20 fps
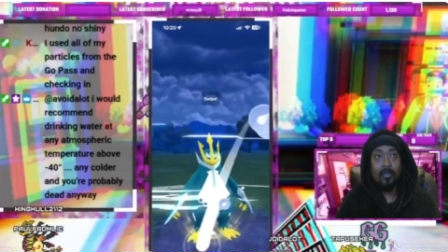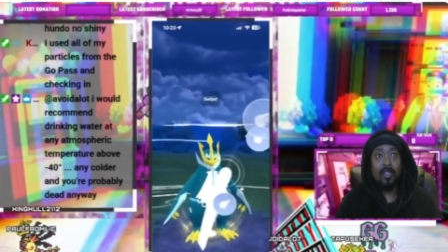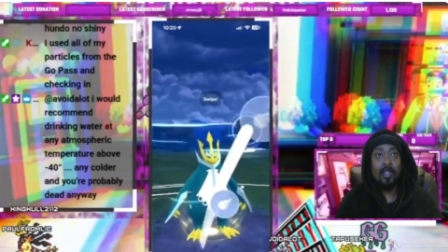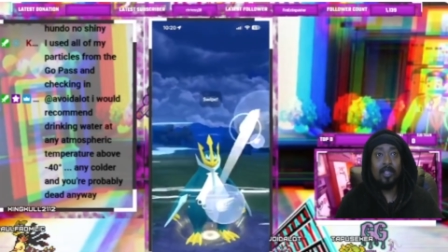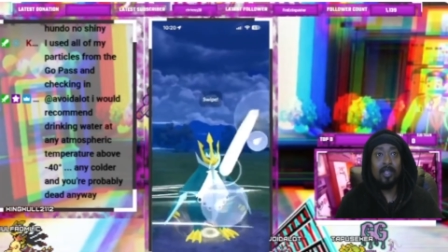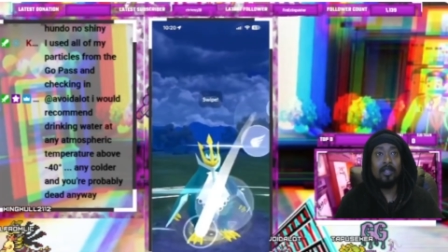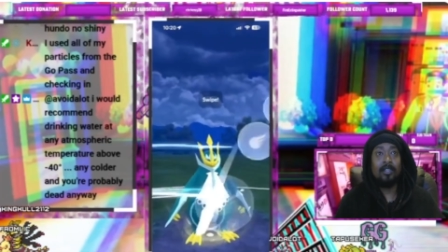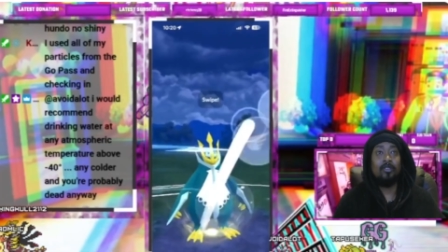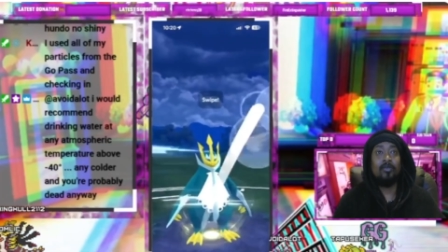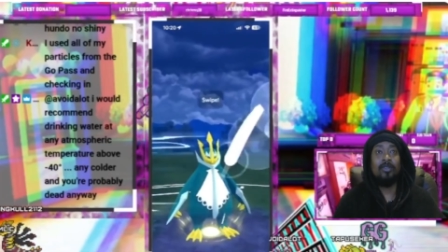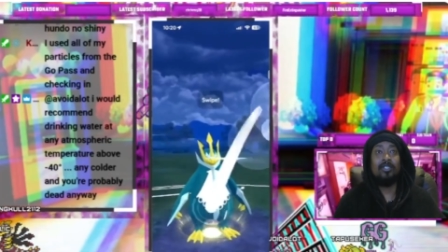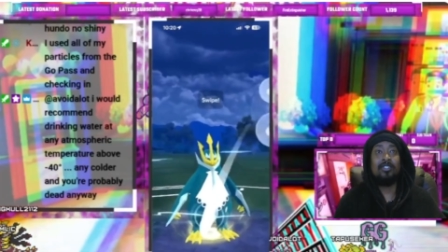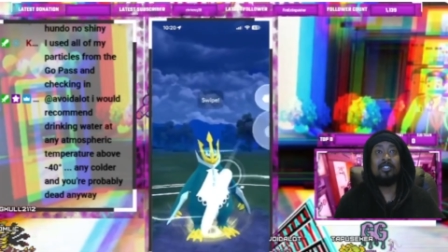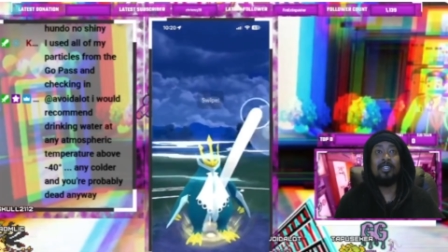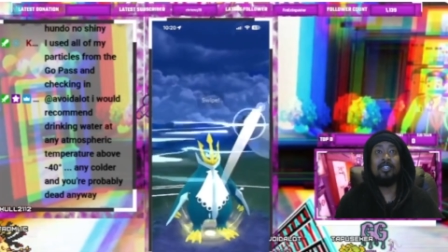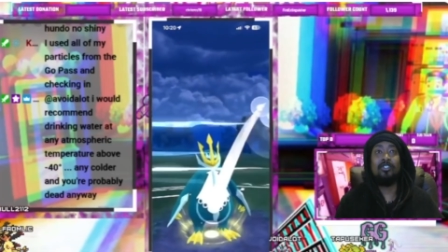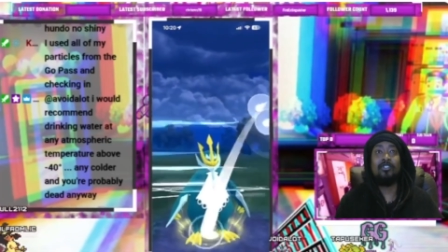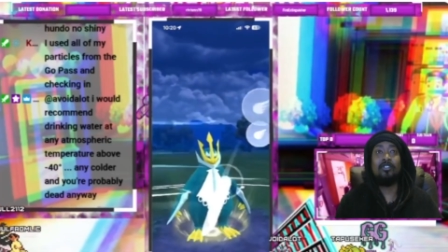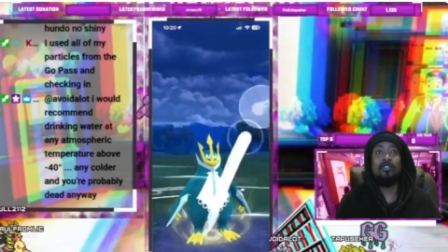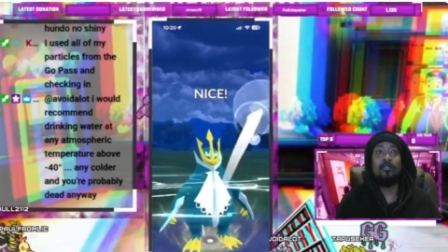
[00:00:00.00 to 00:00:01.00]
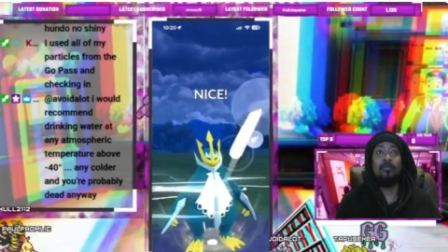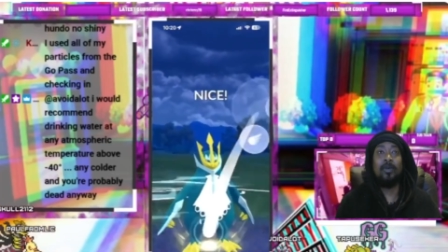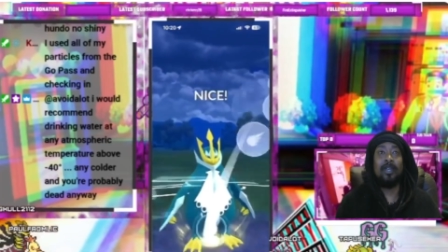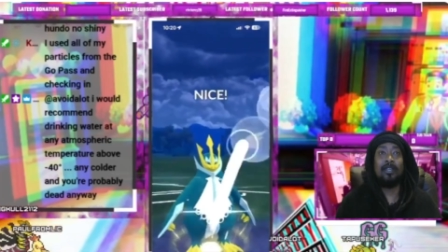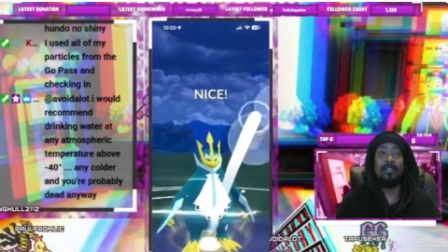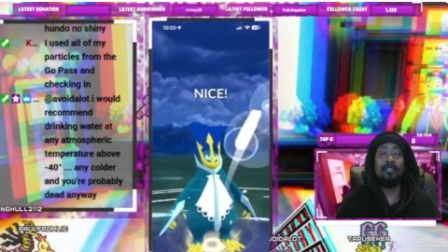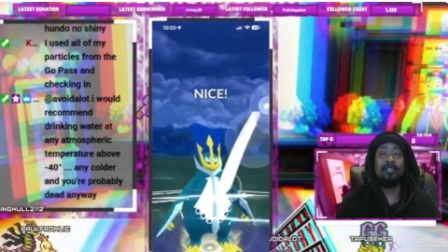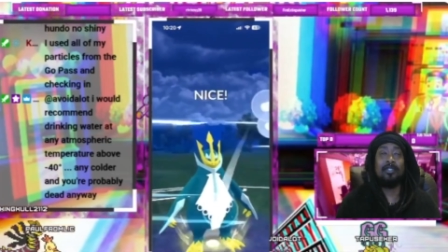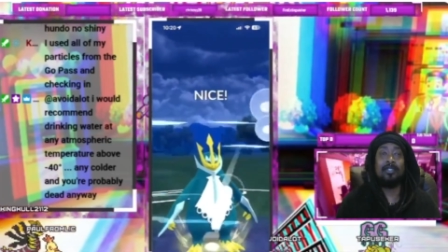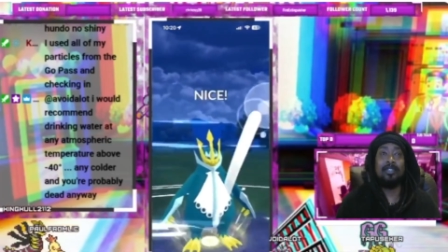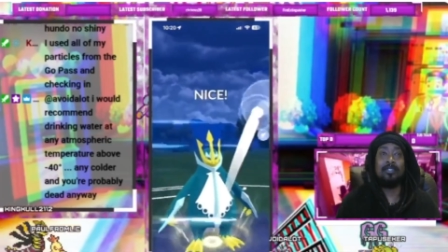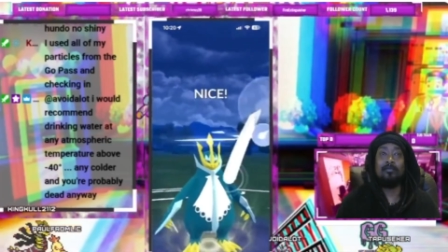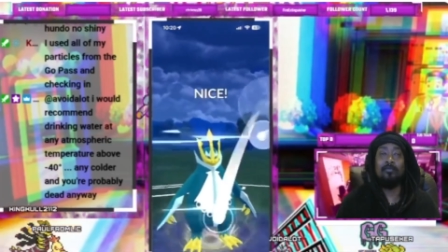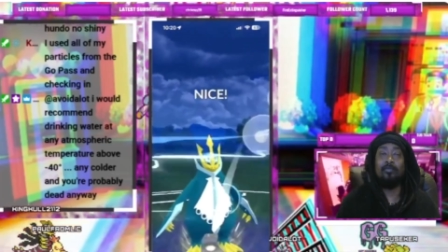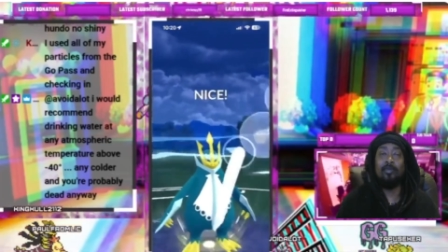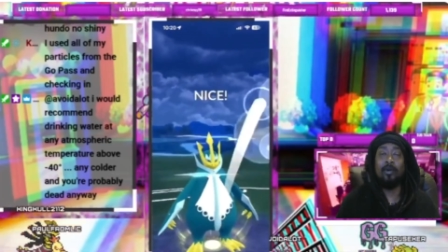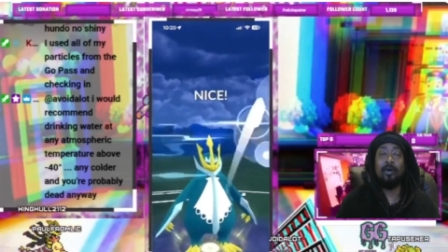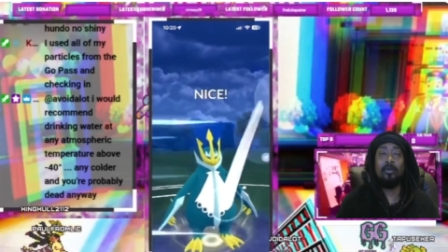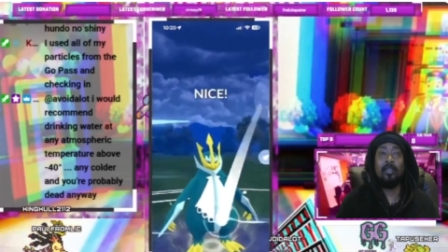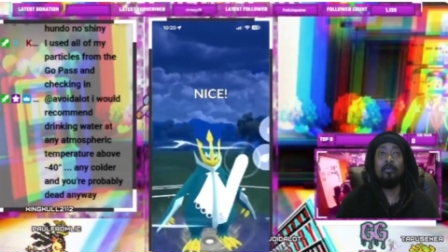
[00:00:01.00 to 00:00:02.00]
So we send a drill peck into this
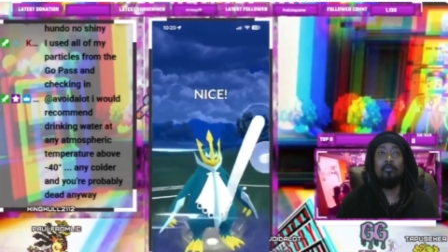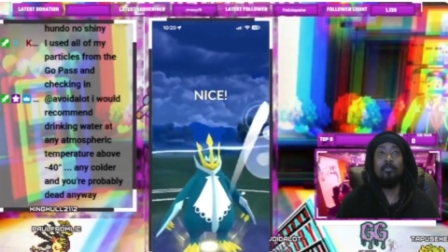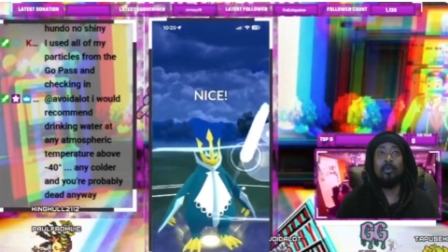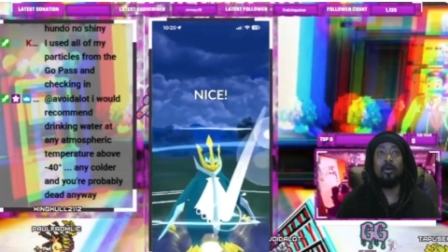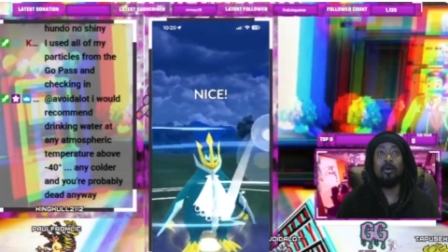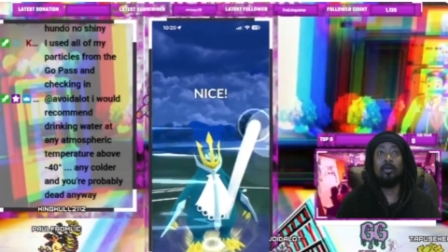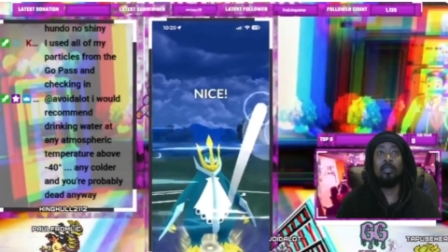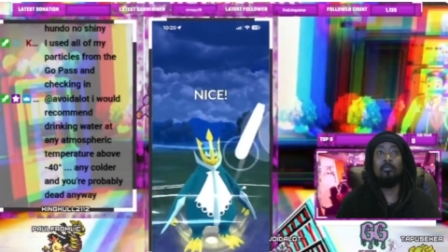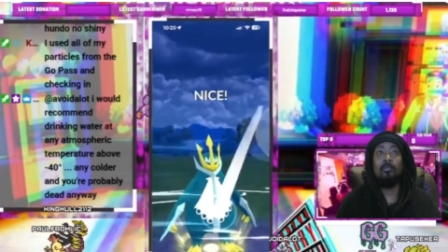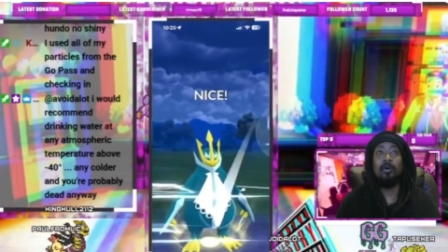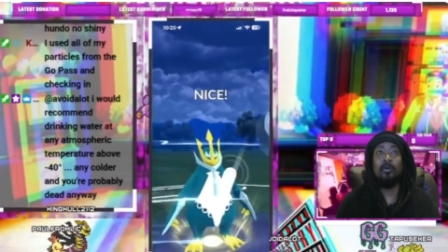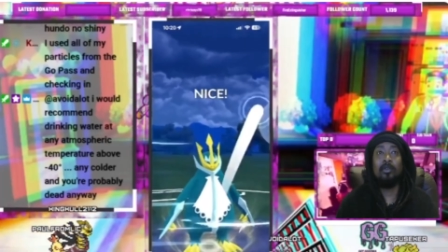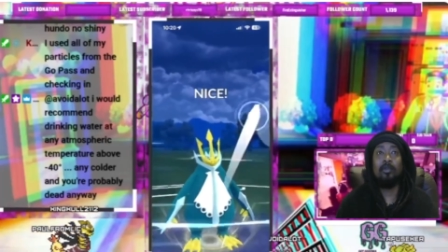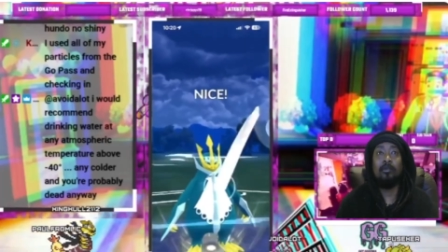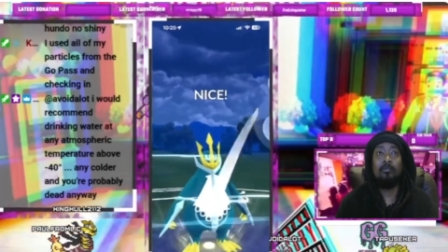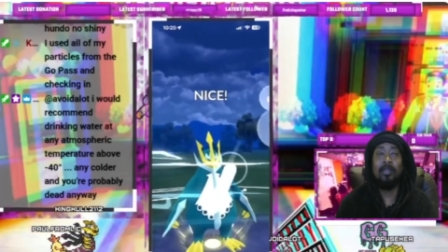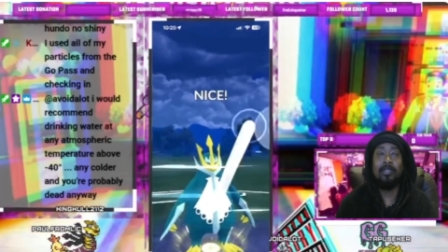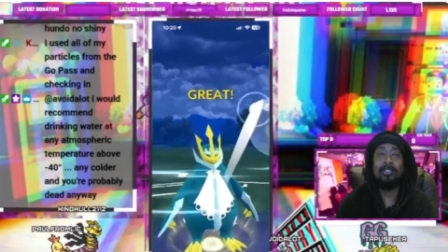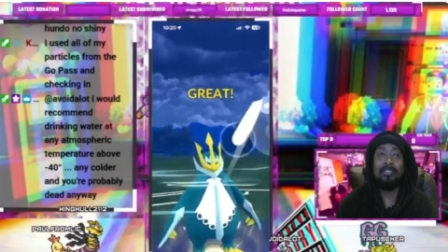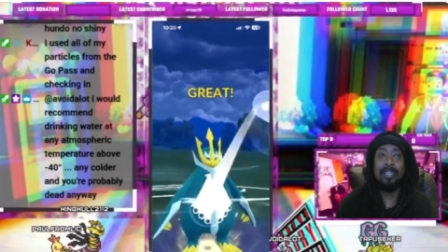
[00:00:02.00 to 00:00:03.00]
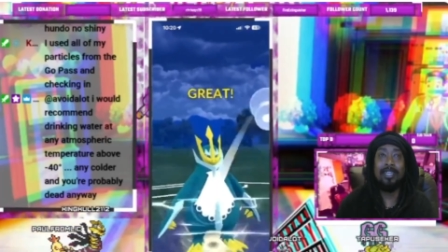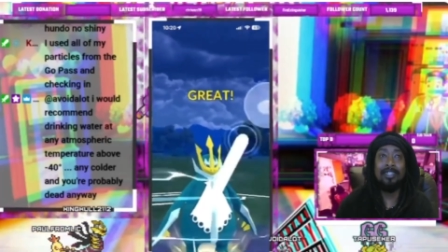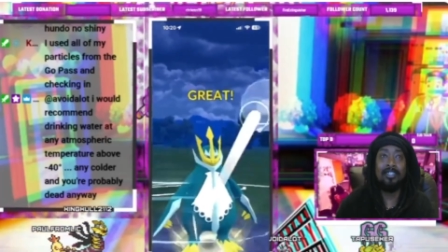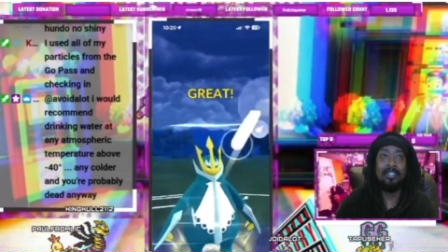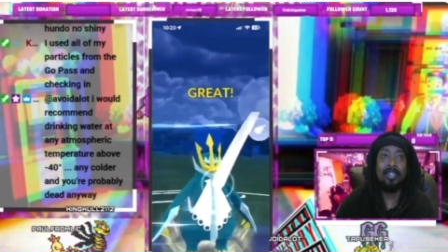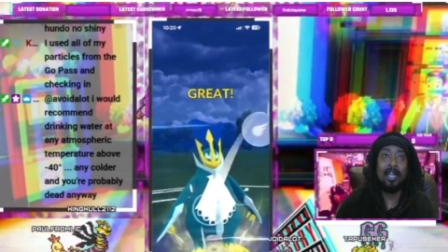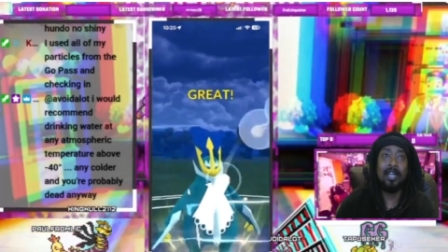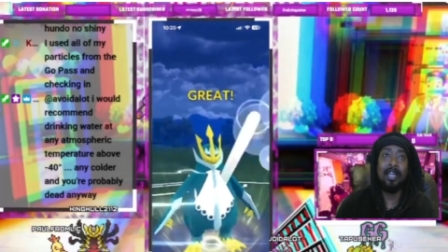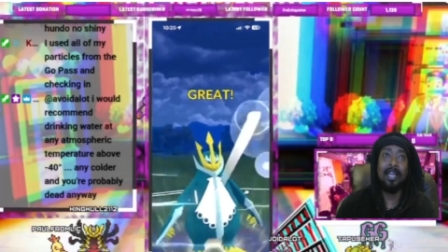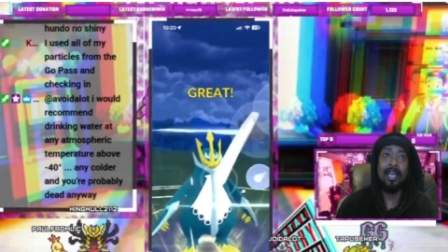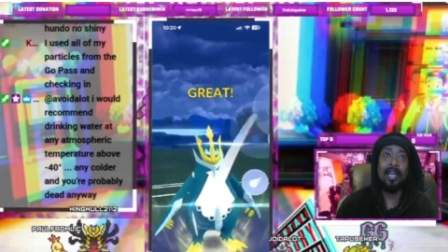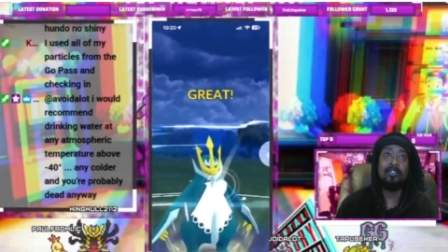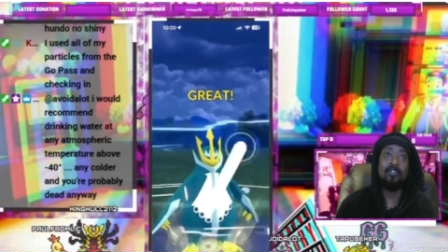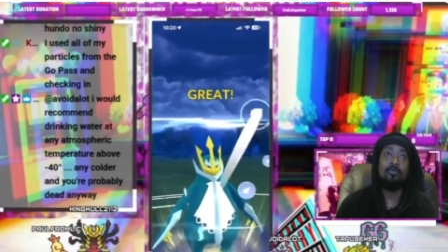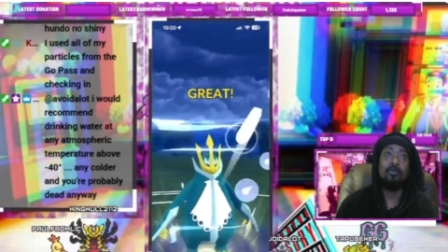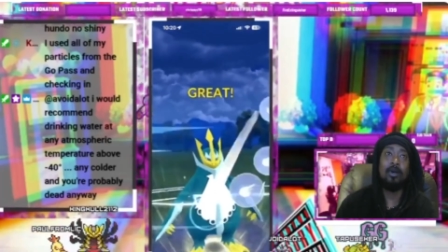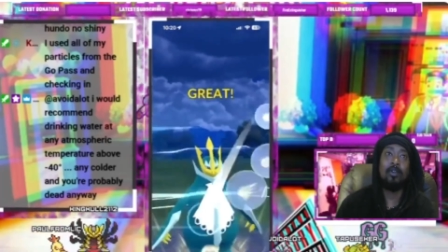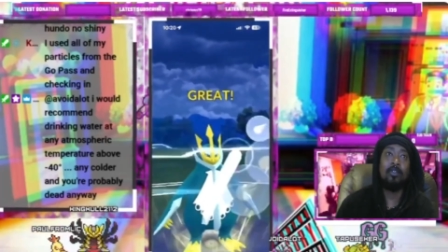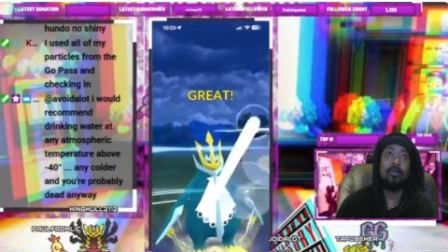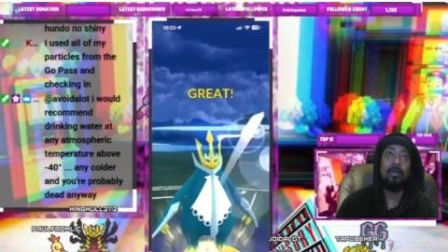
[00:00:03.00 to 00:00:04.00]
bulky, bulky, bulky beast. Nice shiny Azu,
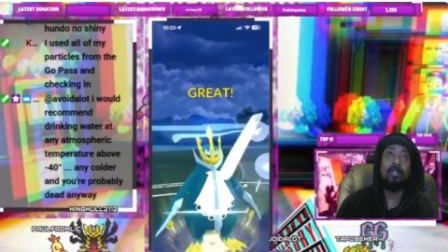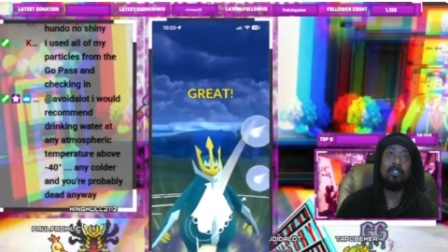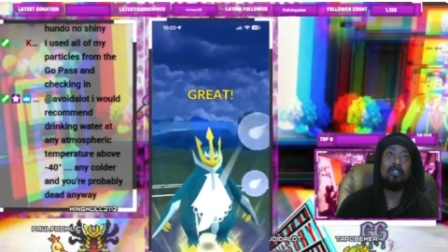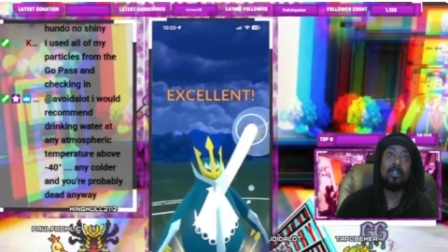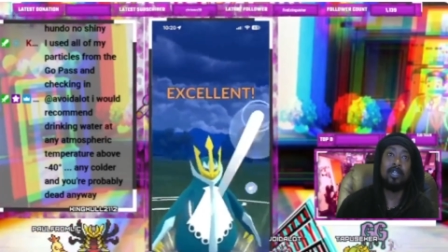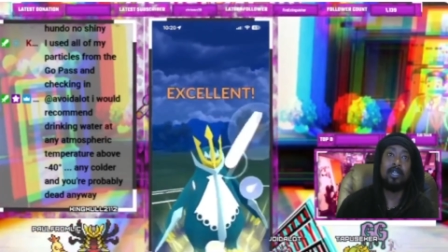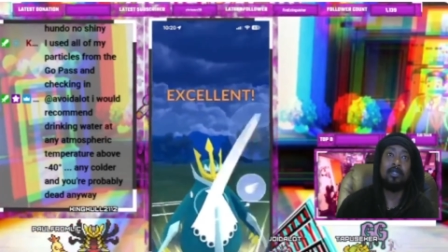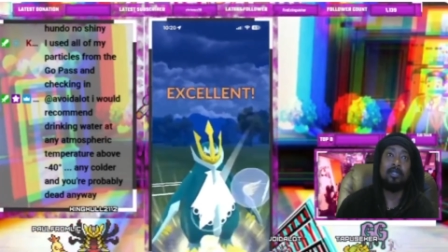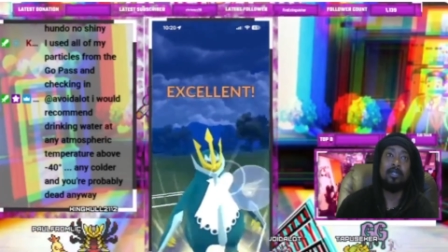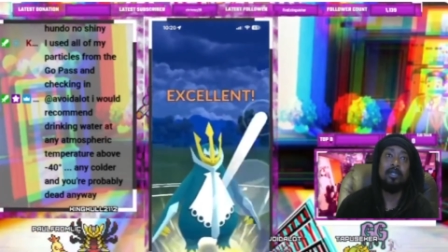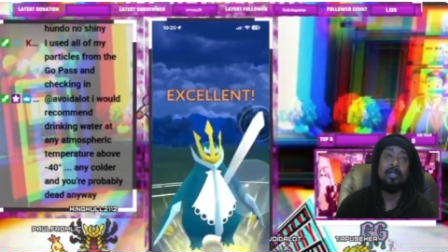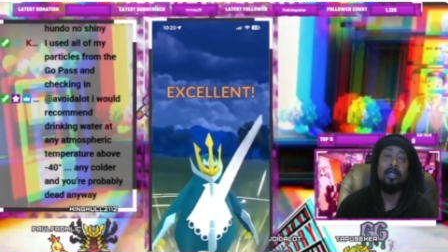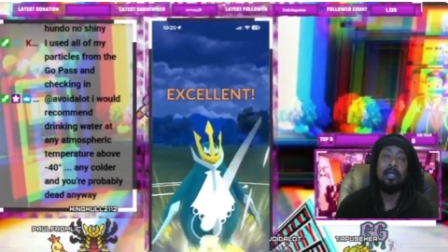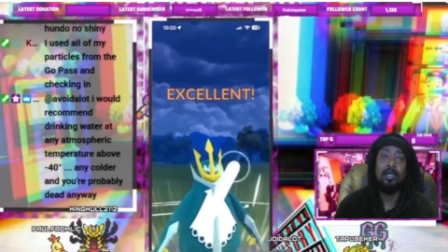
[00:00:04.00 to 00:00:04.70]
by the way, trainer.